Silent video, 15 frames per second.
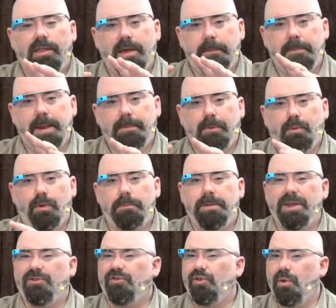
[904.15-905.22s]
that people would
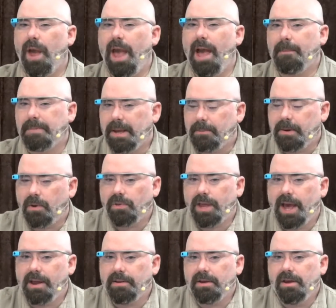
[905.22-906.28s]
be too happy about
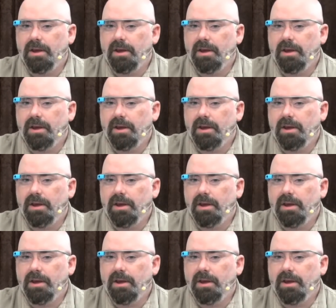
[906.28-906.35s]
that.